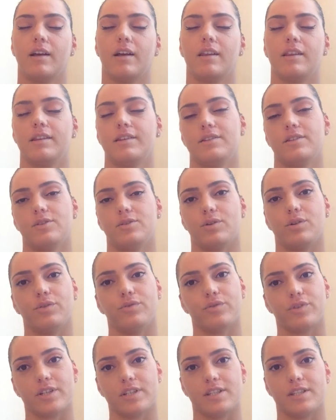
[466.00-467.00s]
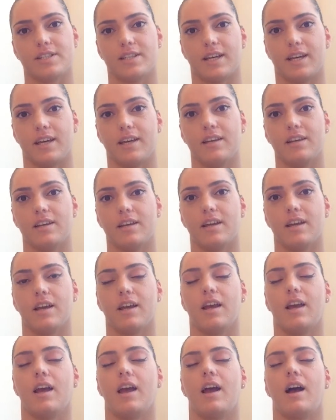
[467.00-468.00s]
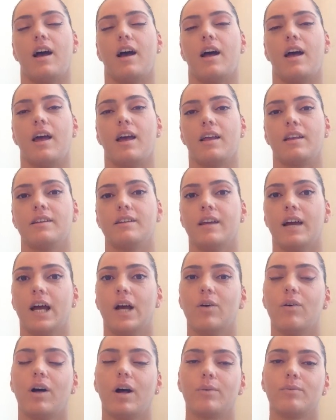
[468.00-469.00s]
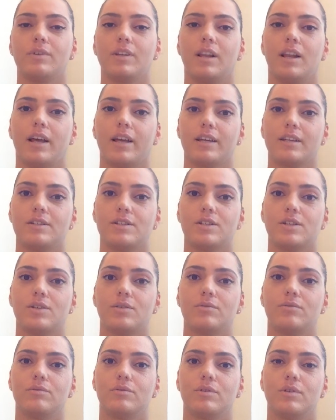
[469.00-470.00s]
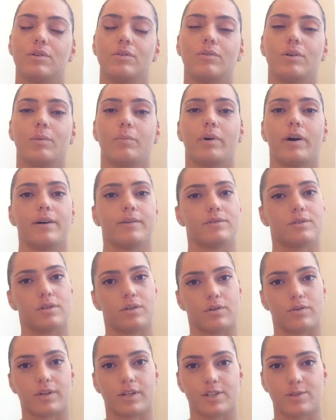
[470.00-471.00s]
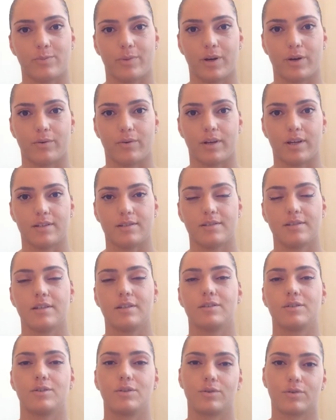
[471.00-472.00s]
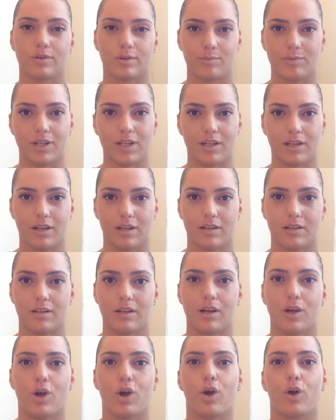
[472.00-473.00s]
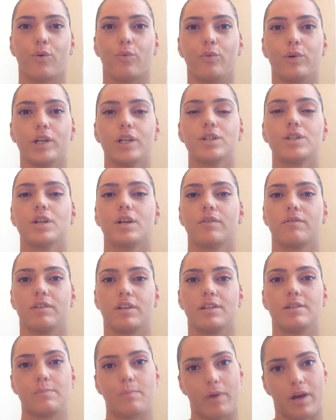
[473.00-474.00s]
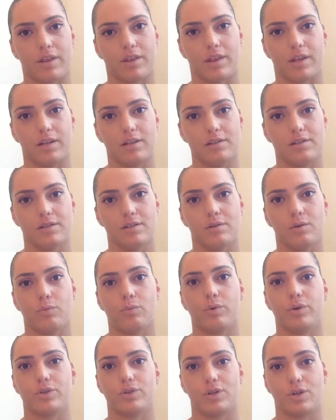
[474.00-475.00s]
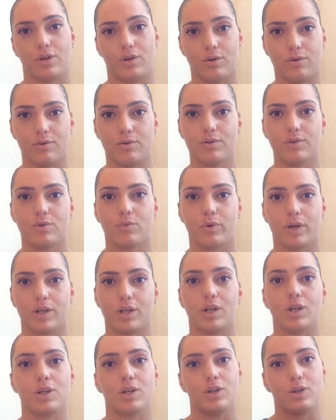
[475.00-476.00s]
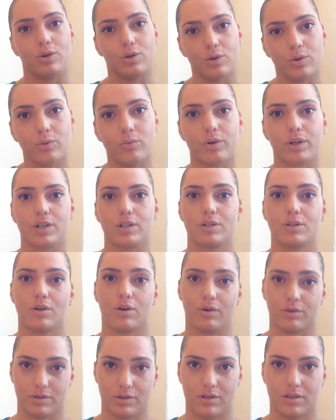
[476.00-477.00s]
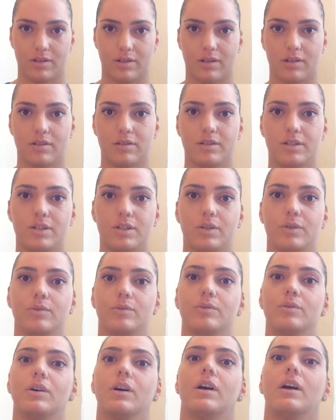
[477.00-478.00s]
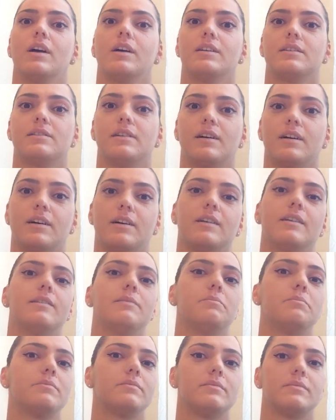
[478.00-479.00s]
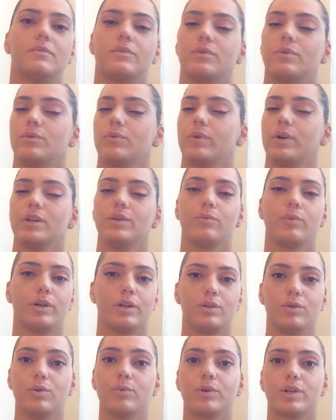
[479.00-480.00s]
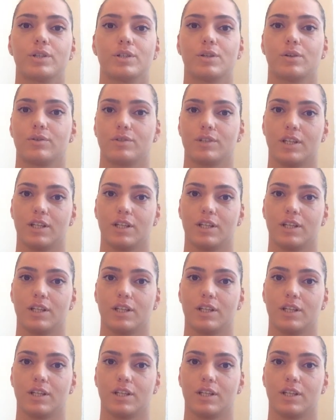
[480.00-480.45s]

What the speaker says: This is all for today, and now I would like to know about your experience and your opinion. Which of these methods was used when you were taught to when you were taught